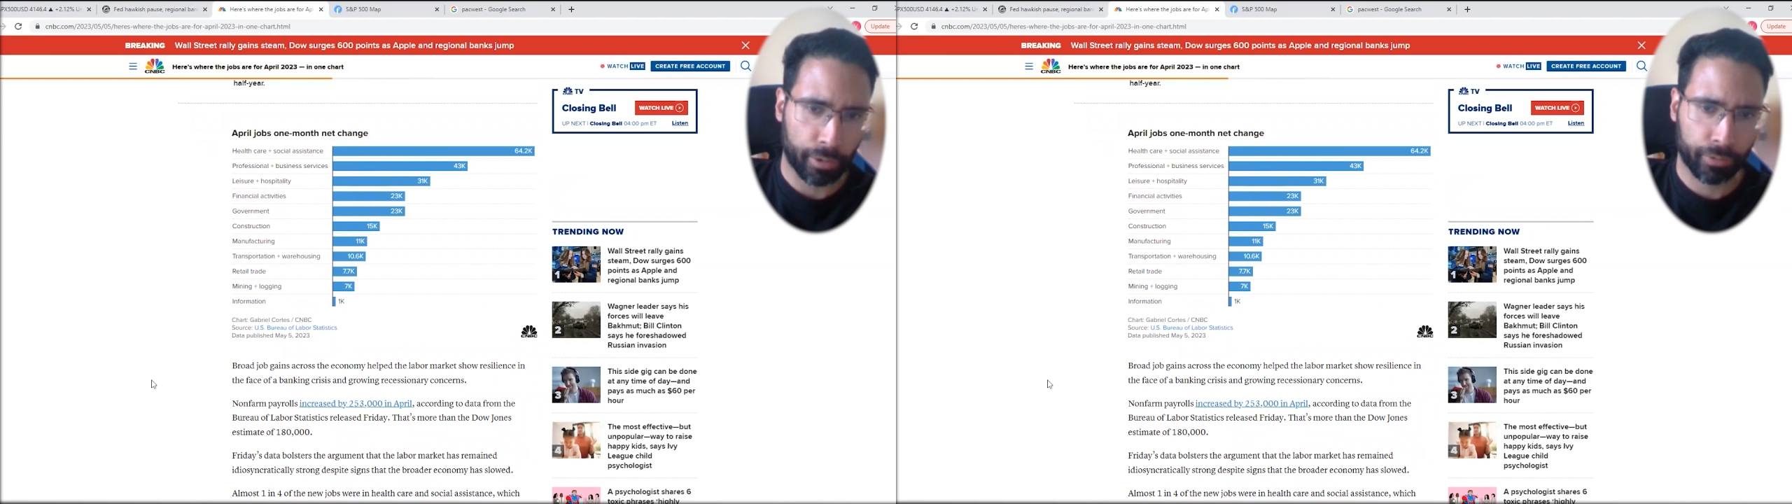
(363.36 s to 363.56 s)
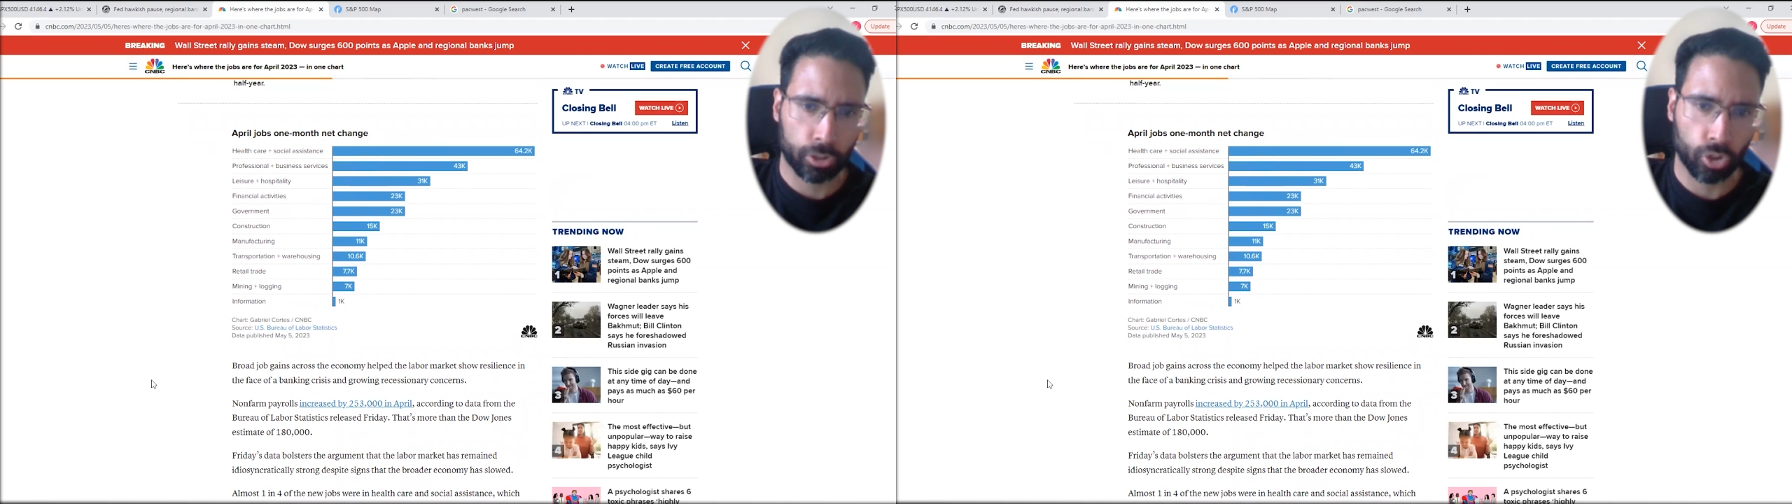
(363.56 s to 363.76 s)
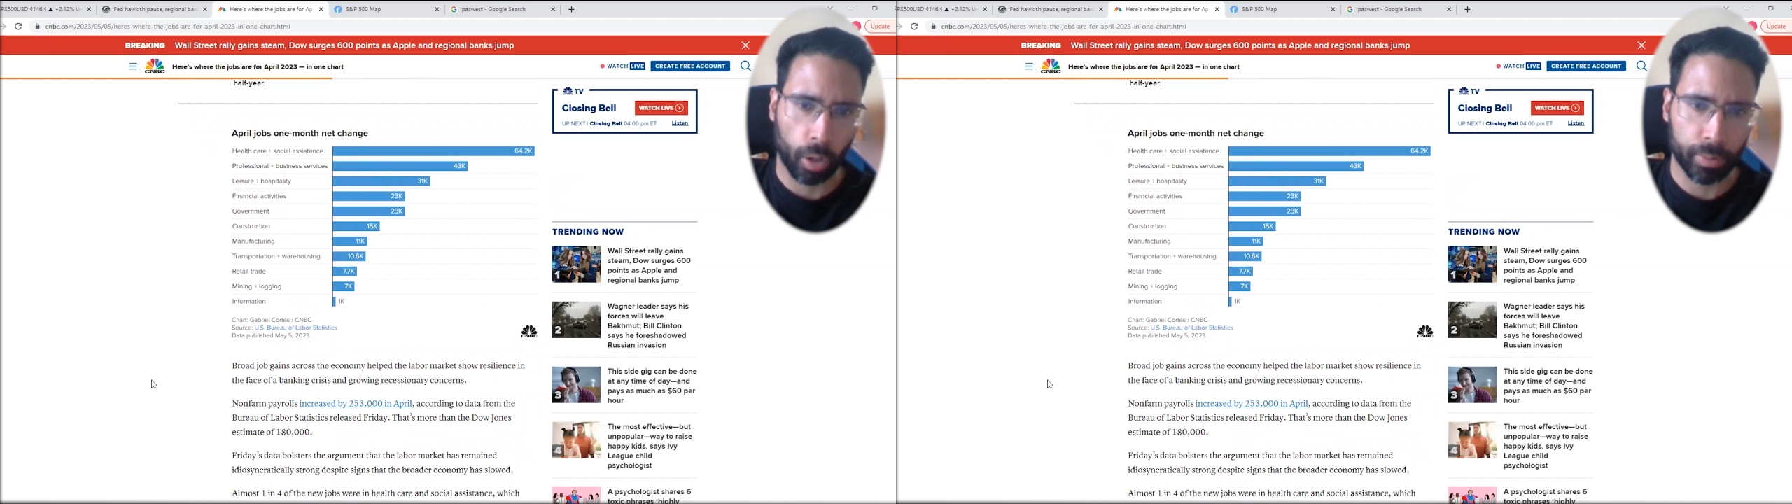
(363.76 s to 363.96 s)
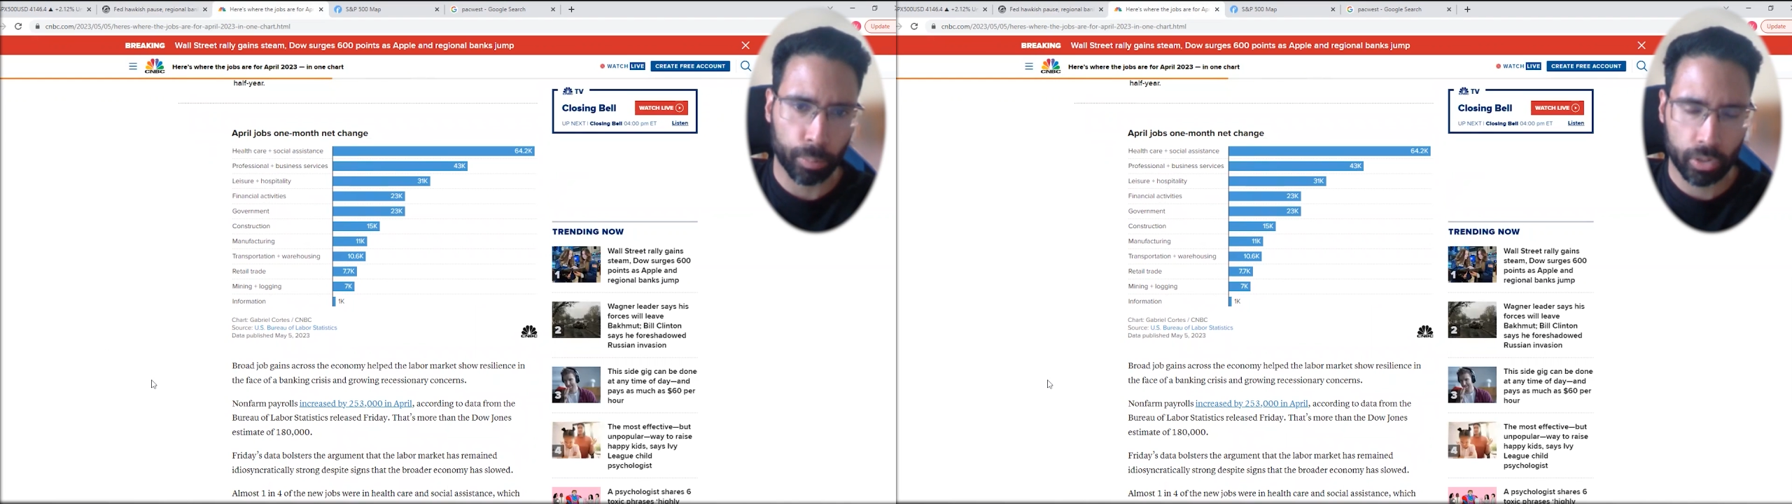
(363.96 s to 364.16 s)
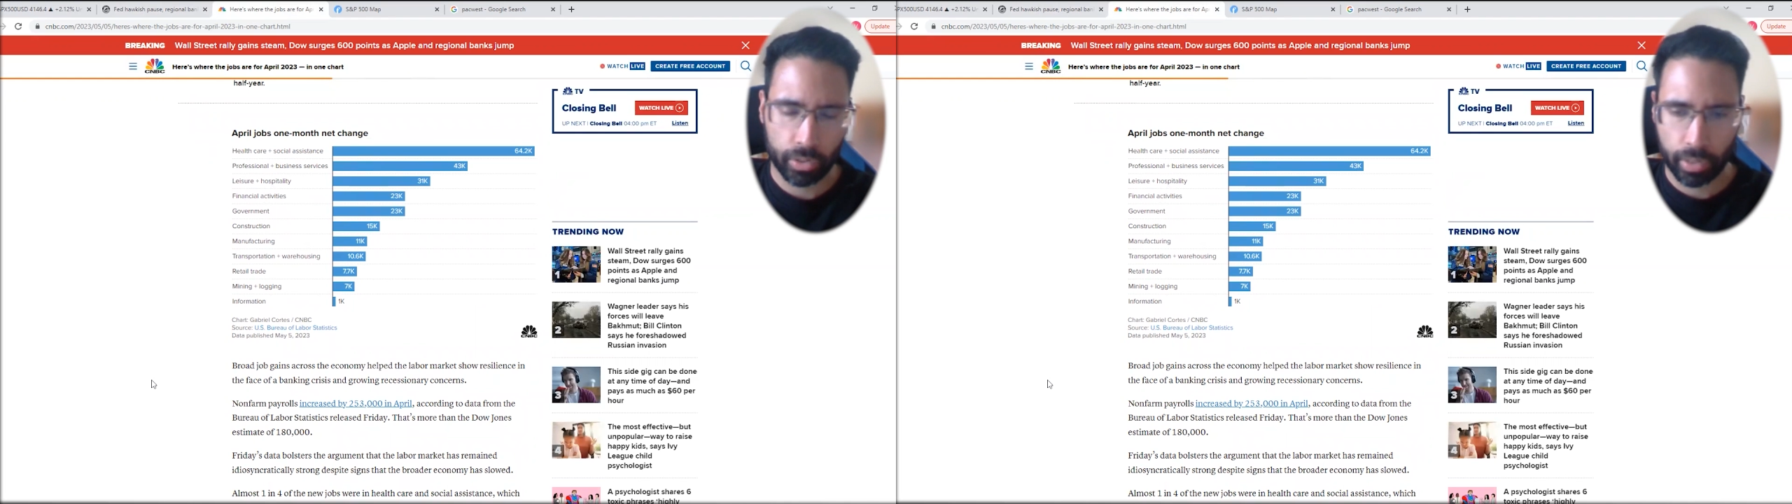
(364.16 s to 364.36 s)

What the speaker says: if the job numbers